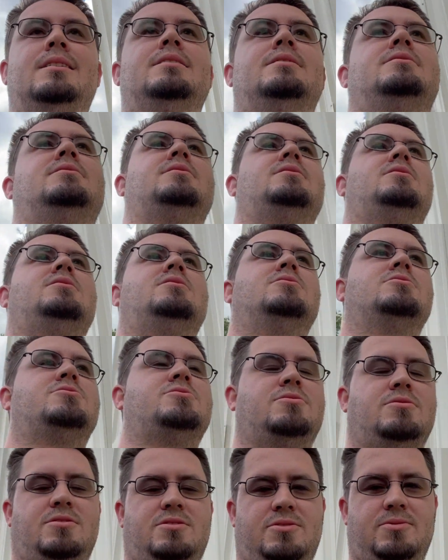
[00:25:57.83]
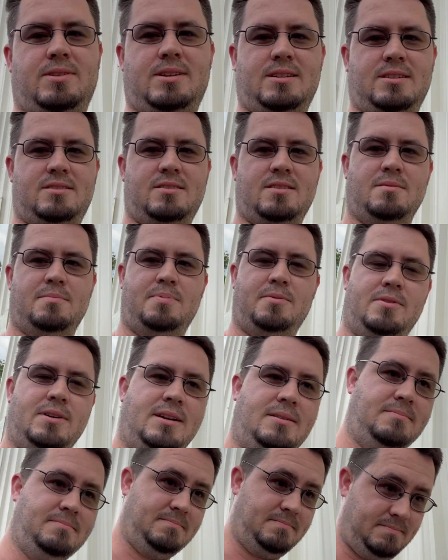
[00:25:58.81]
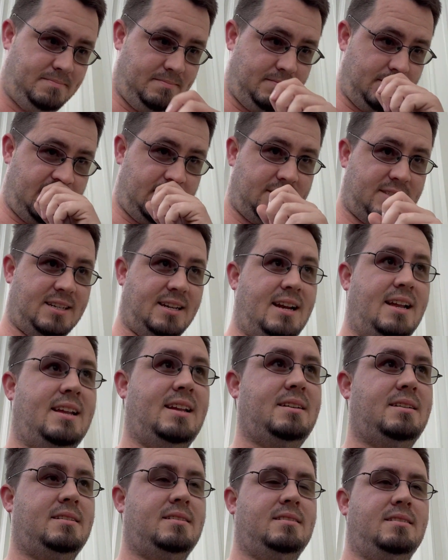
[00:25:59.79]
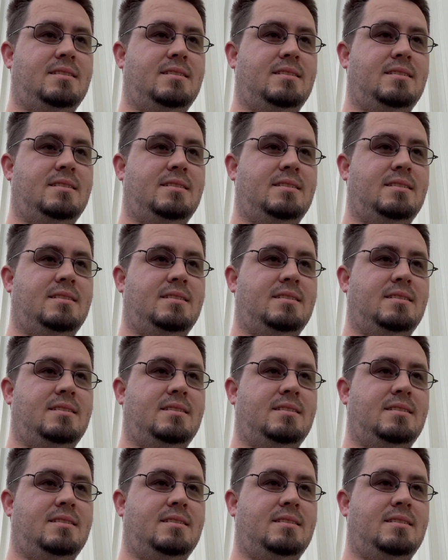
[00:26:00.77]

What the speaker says: So short, sweet, and to the point, because I gotta get